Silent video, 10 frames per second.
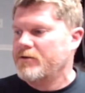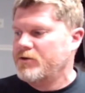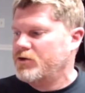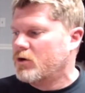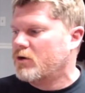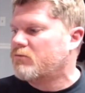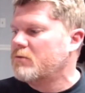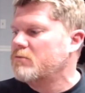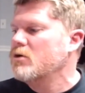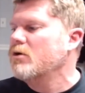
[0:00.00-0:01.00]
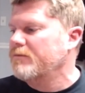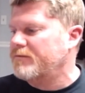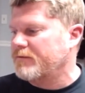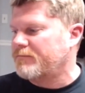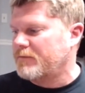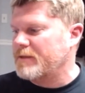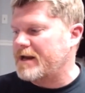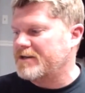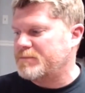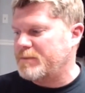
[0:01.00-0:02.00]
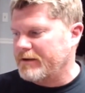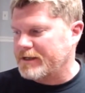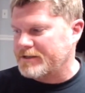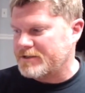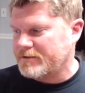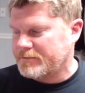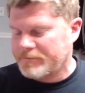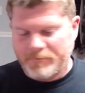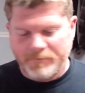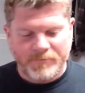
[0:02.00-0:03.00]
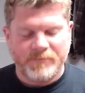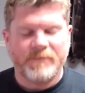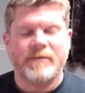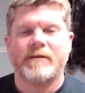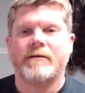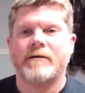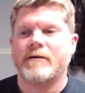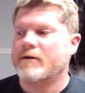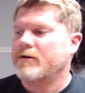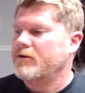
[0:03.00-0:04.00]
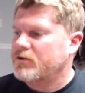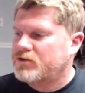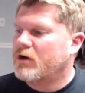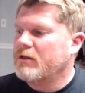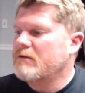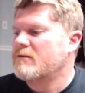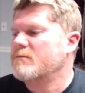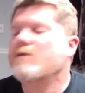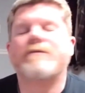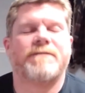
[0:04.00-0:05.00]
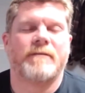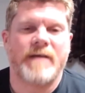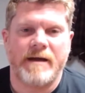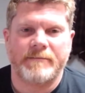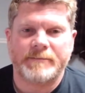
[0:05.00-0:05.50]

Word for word: You're removed from that experience. You're totally removed from that.